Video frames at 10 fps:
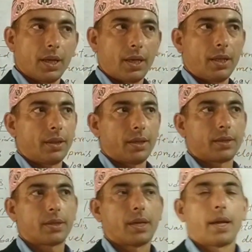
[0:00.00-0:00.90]
in
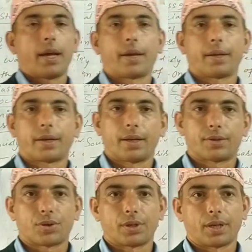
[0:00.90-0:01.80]
this
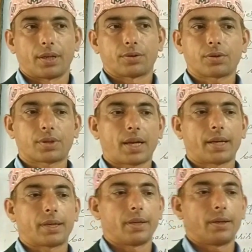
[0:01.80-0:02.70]
agricultural
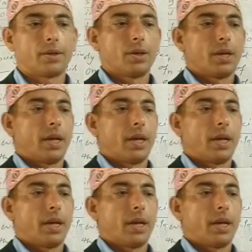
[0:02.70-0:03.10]
society.